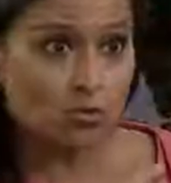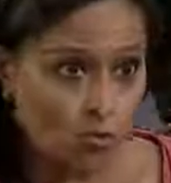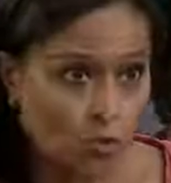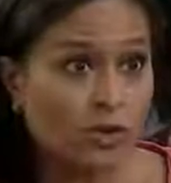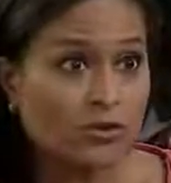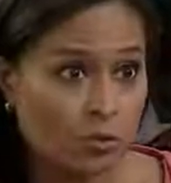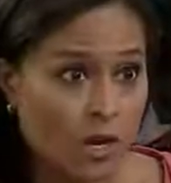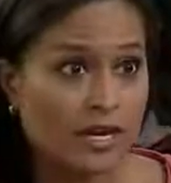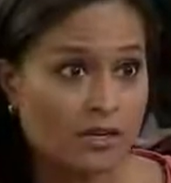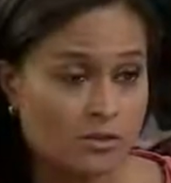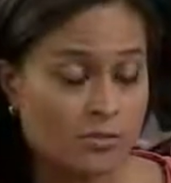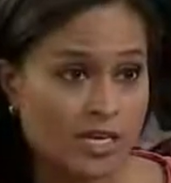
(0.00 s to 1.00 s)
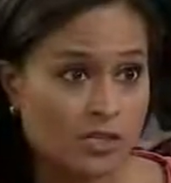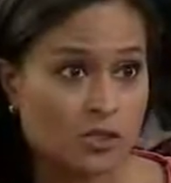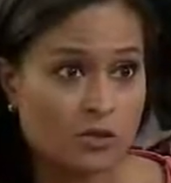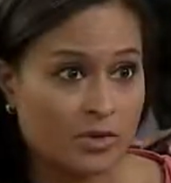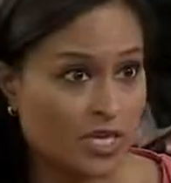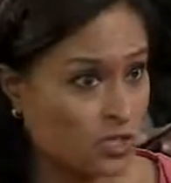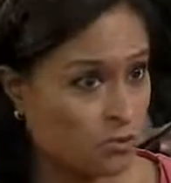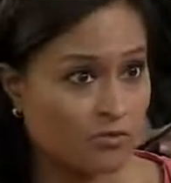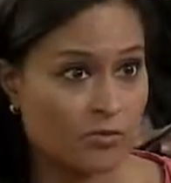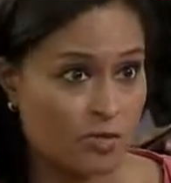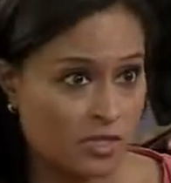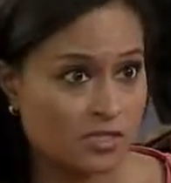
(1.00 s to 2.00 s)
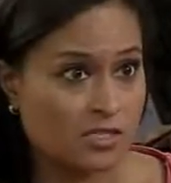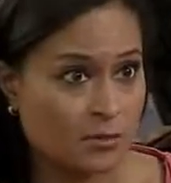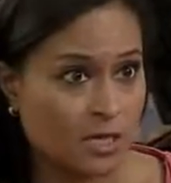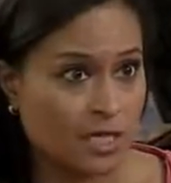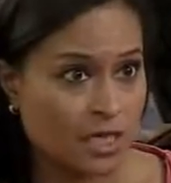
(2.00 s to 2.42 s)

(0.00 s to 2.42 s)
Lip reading: Will the White House make a determination before this summit?